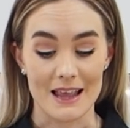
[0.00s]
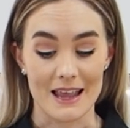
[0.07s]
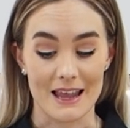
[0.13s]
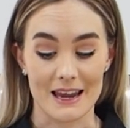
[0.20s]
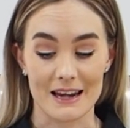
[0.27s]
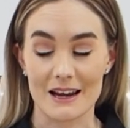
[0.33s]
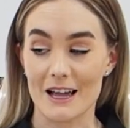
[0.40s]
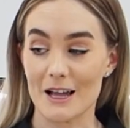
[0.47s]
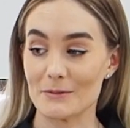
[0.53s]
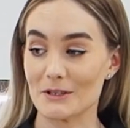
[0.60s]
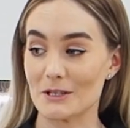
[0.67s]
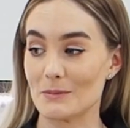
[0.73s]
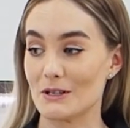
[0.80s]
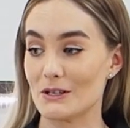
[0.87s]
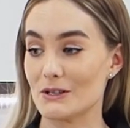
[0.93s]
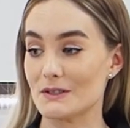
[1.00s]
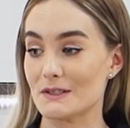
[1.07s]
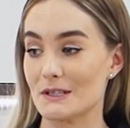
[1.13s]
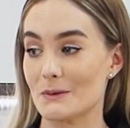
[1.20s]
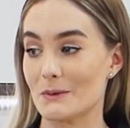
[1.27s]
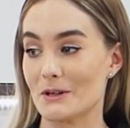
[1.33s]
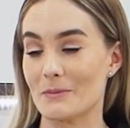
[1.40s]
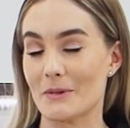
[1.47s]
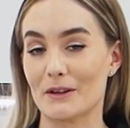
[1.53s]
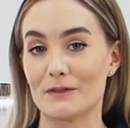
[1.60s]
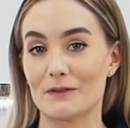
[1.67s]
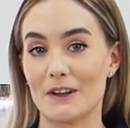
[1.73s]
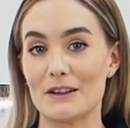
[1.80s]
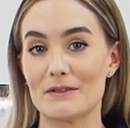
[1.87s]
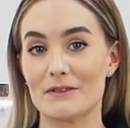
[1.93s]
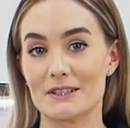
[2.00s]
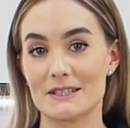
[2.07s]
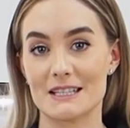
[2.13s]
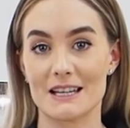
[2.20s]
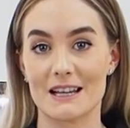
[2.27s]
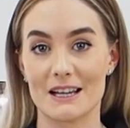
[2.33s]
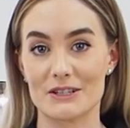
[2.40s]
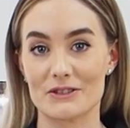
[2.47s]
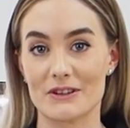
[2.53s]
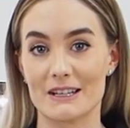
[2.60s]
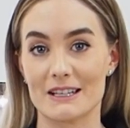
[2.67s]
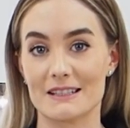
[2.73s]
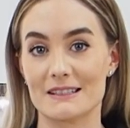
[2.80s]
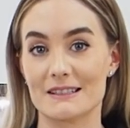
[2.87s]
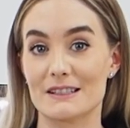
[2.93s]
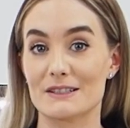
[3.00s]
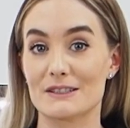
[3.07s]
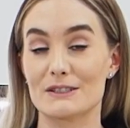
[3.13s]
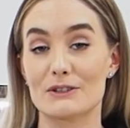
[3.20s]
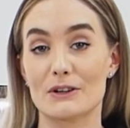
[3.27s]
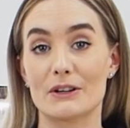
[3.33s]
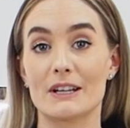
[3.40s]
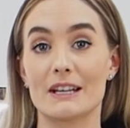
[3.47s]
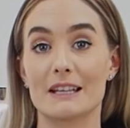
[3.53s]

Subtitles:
And I'm going to be using one of my favorite dehydrators, the Sedona